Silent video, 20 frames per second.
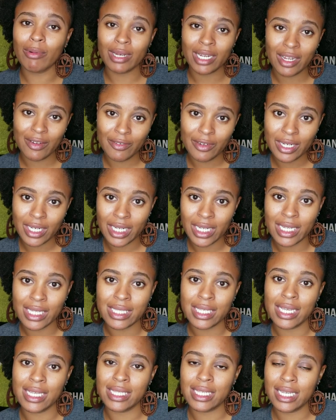whatever it
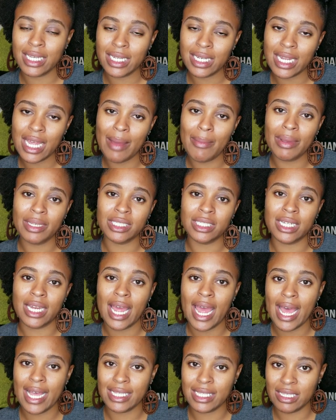is, it's heat damage. It
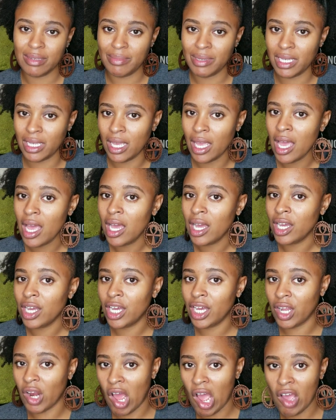has to be
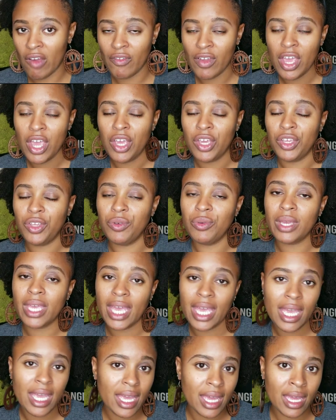cut off. You
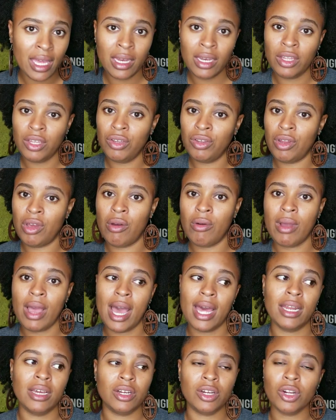can, you know,
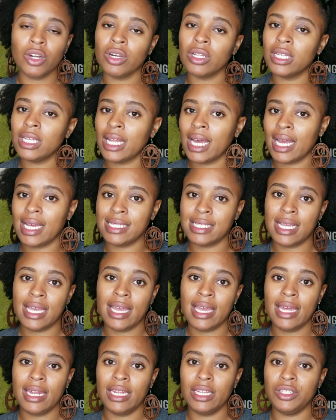kind of curl it, like I
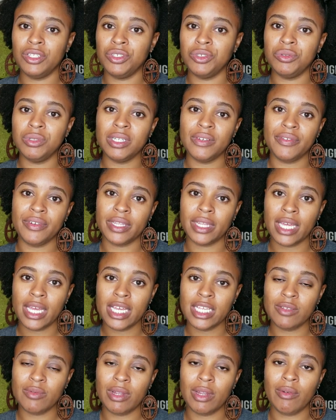said, and do different
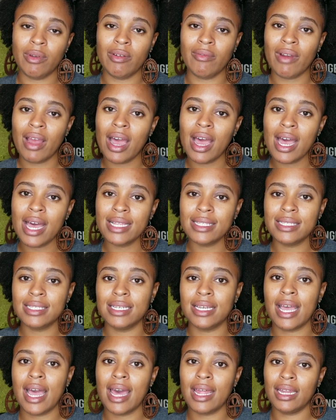things with it with rods
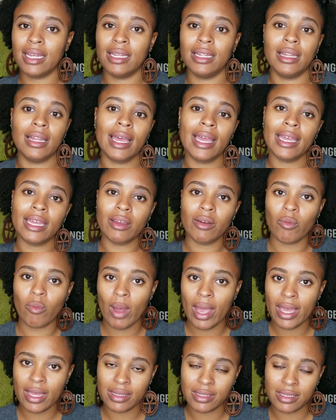to kind of like
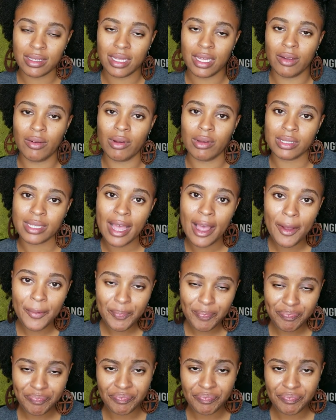wait until it grows out.